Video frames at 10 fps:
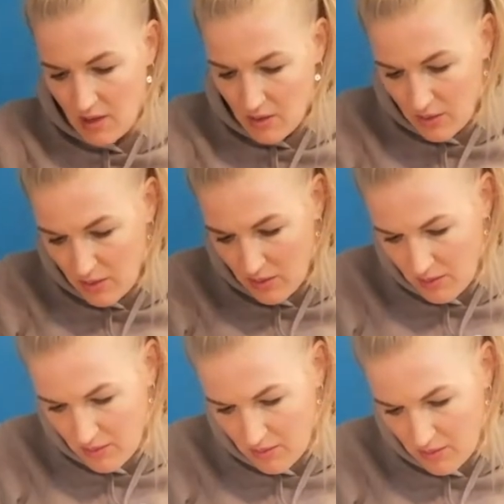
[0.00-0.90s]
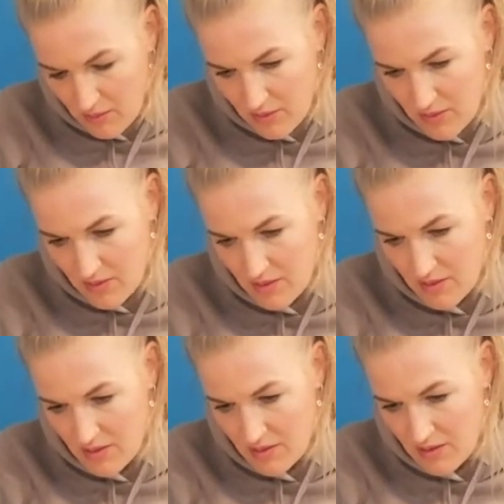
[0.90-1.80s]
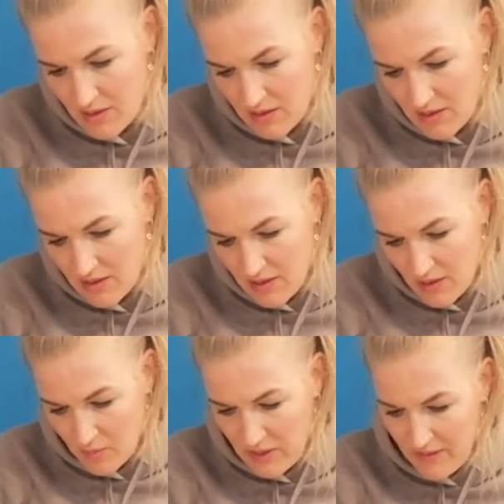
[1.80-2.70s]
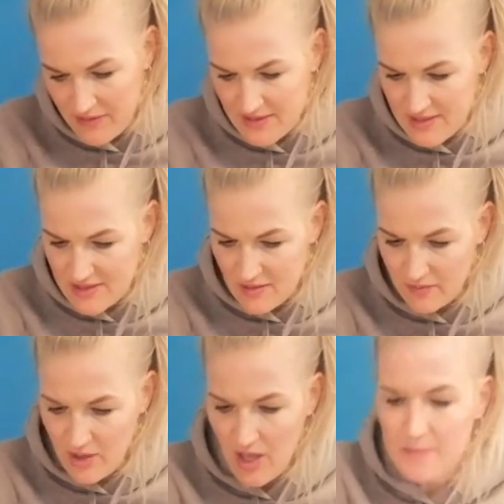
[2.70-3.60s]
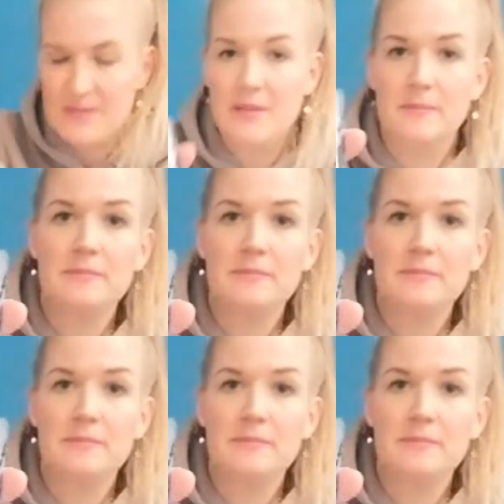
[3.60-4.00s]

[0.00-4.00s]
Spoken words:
Oh. We have the Six of Cups.